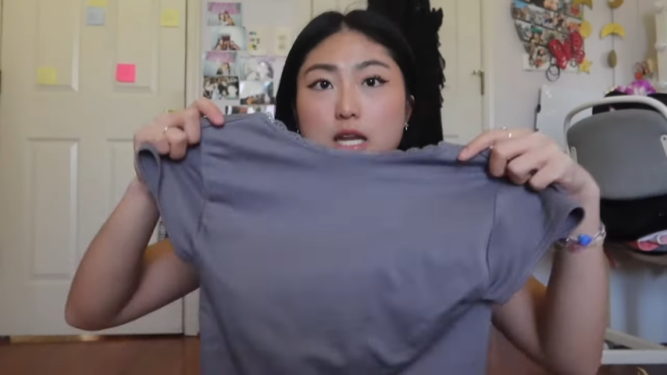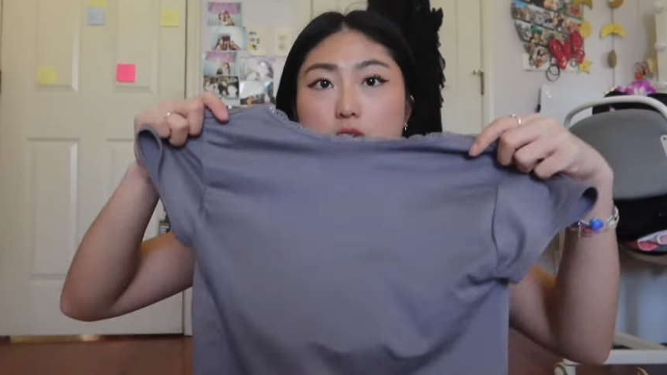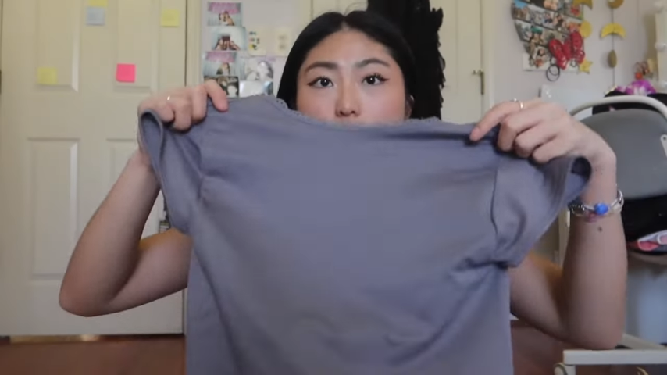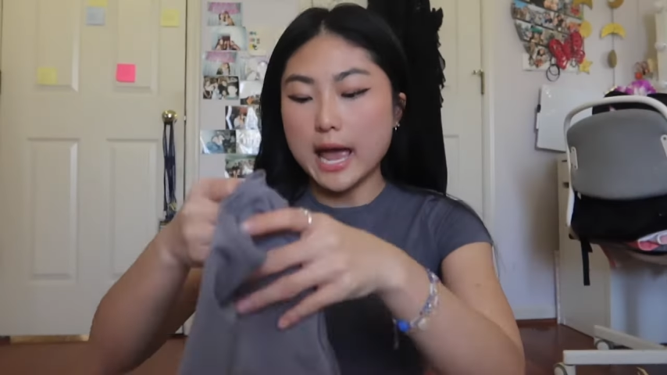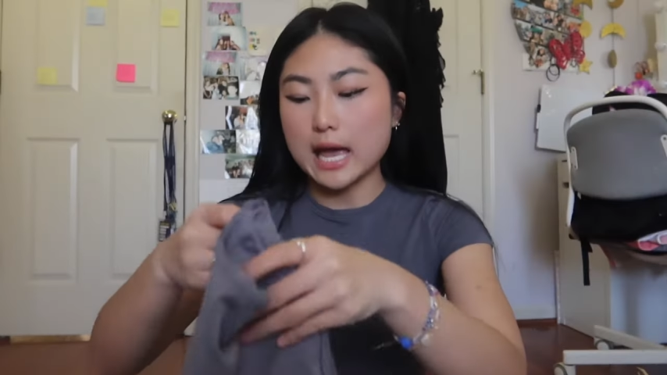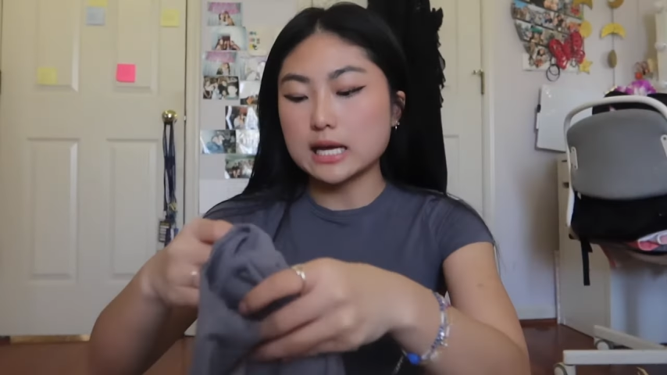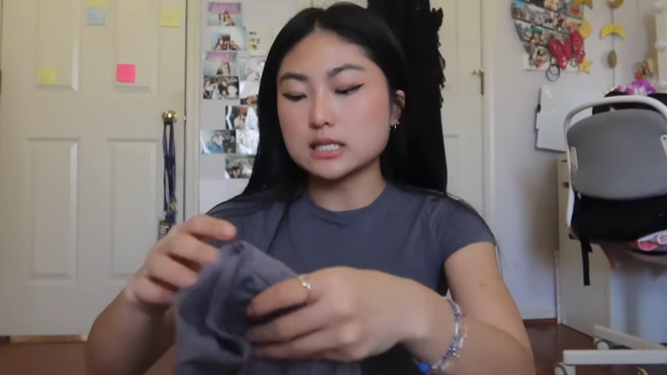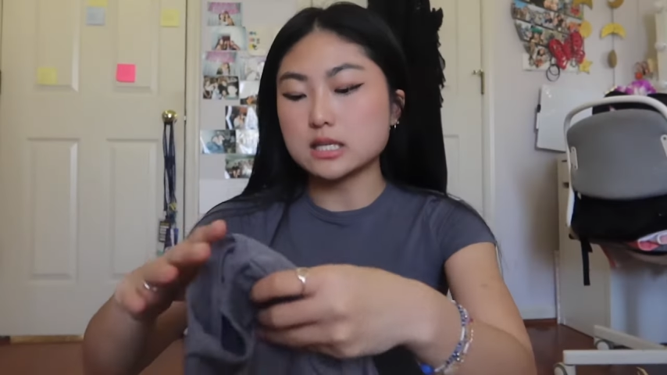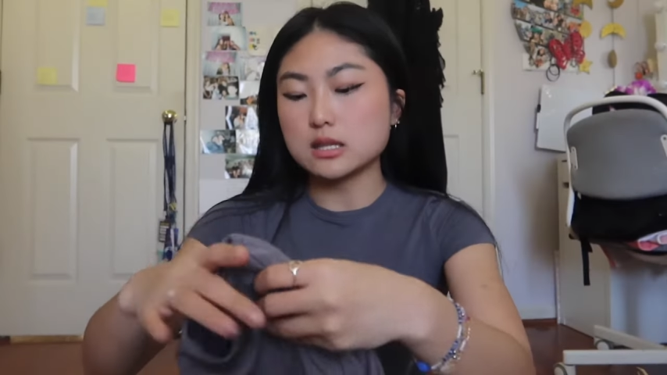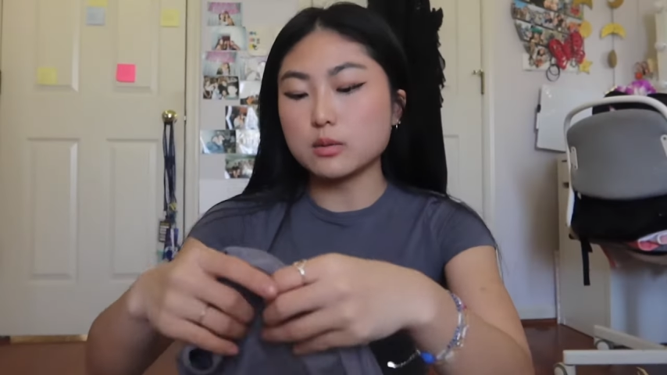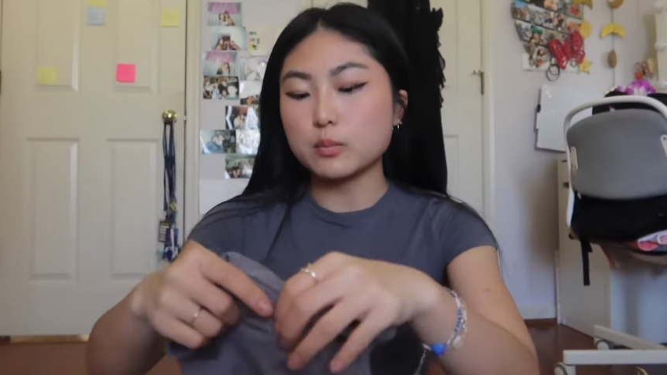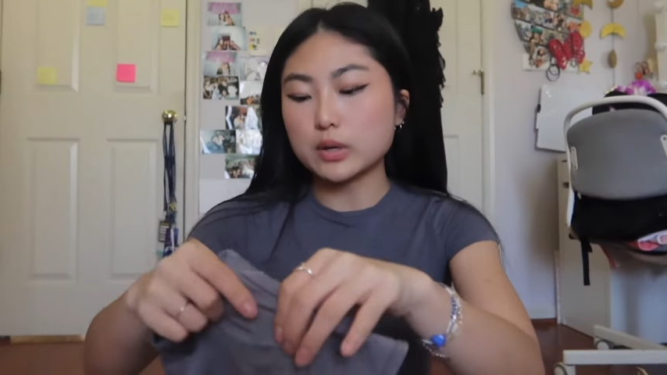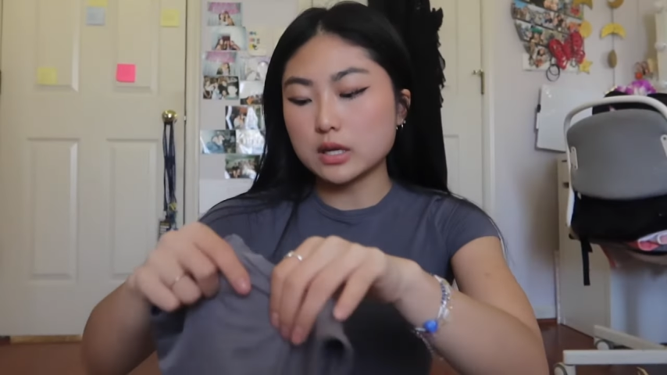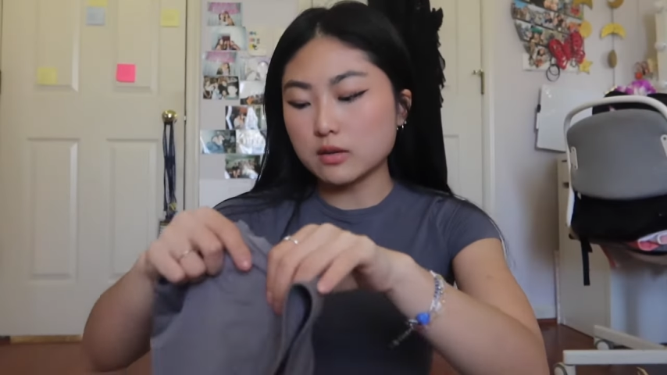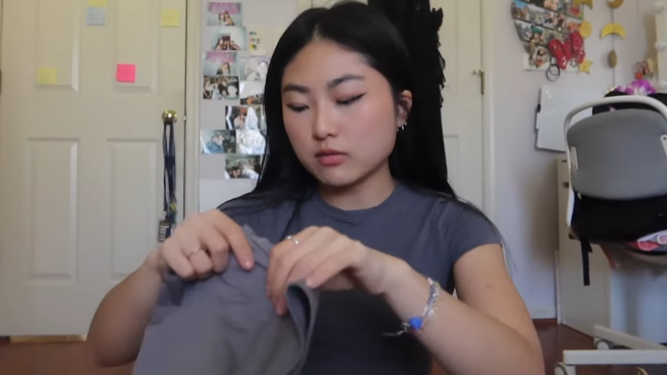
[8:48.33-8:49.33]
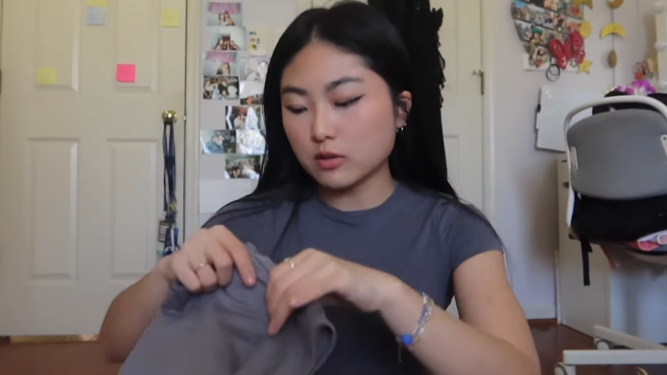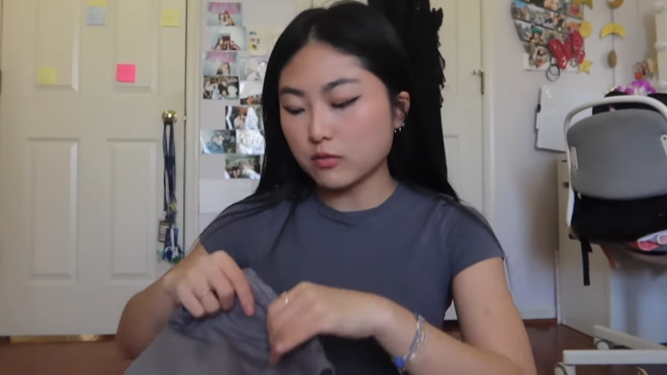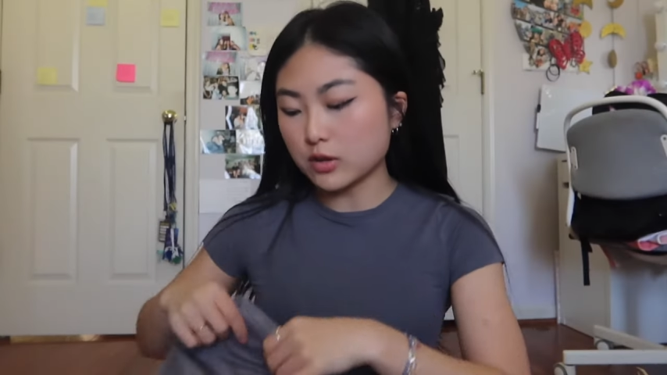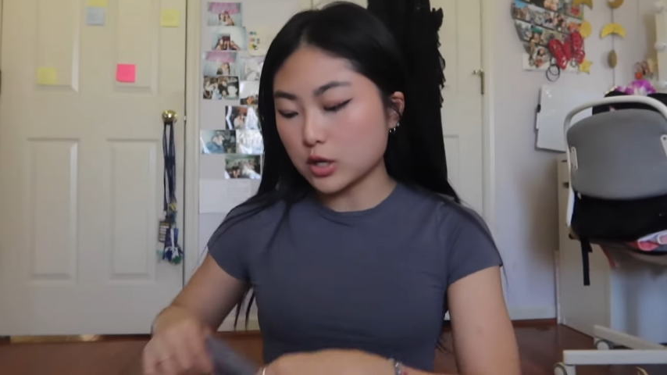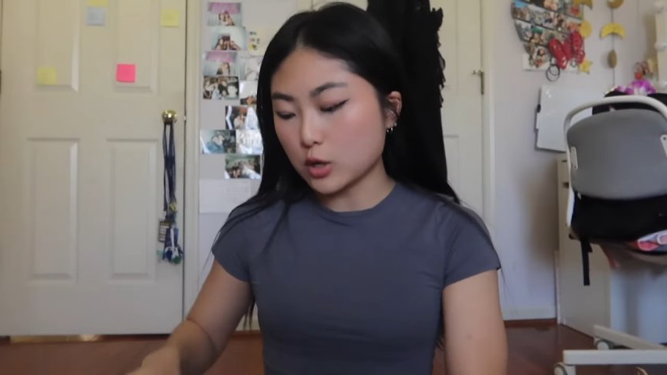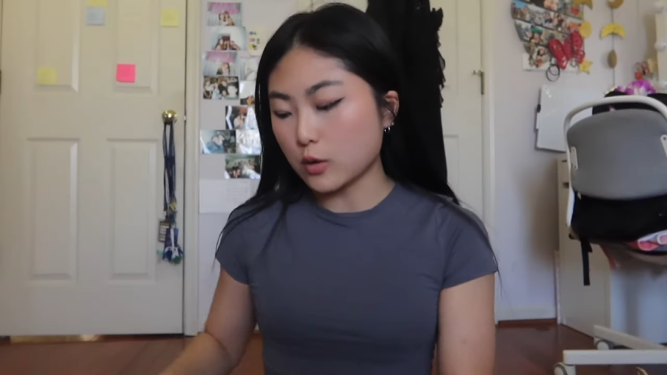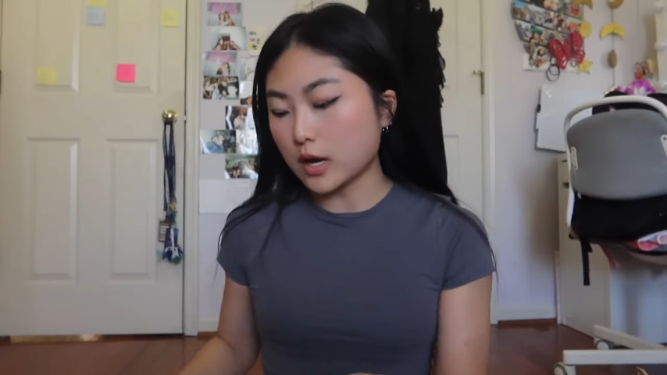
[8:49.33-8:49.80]
it. And in the beginning of the
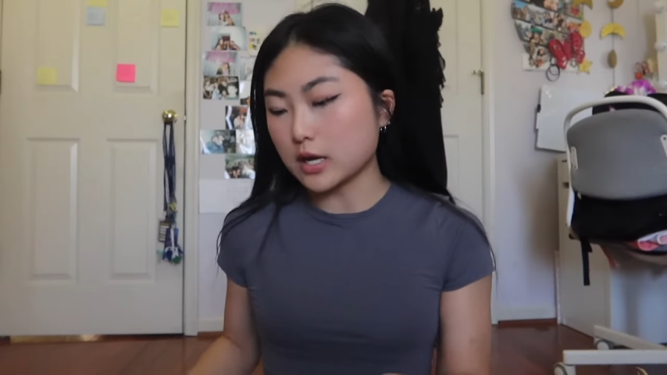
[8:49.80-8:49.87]
video,